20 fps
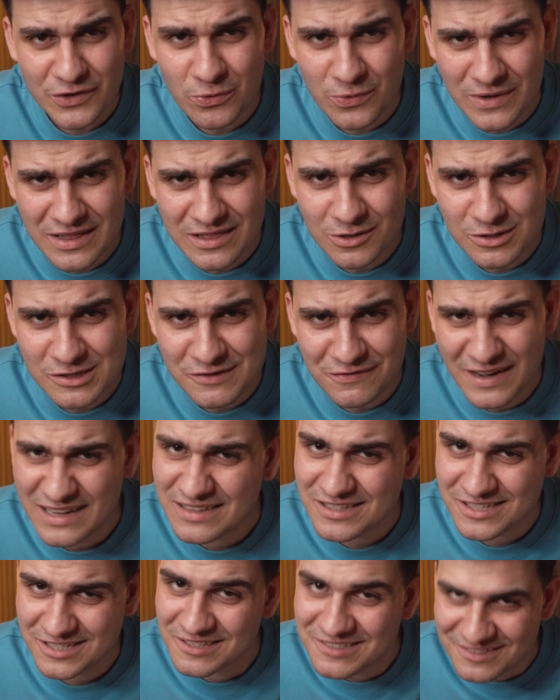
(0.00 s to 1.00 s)
of you Windows
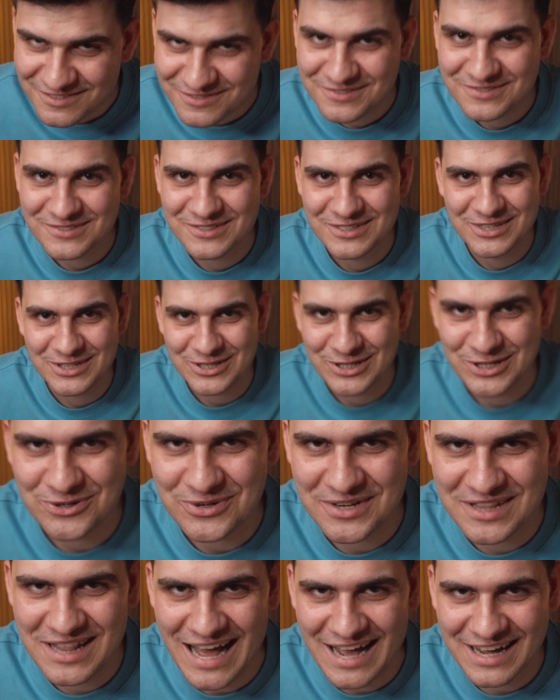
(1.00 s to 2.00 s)
fans,
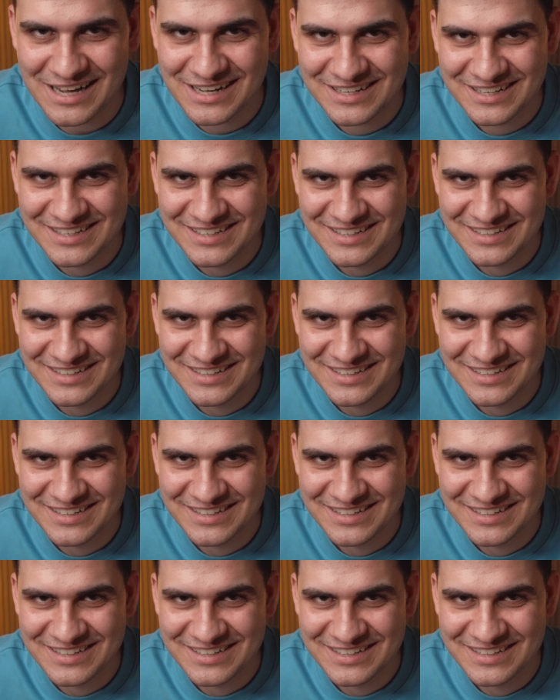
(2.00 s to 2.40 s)
you're in luck.